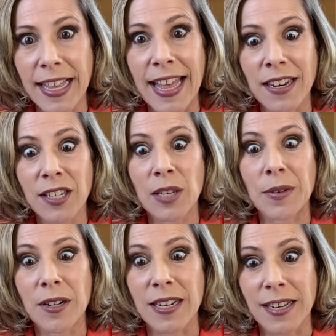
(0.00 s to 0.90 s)
and
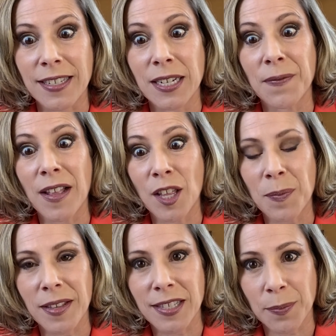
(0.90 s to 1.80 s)
community to
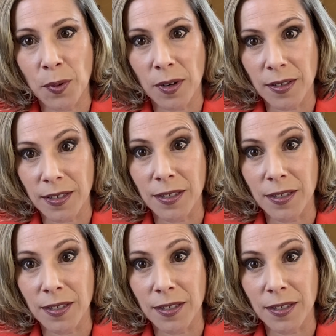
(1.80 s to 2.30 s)
develop and support the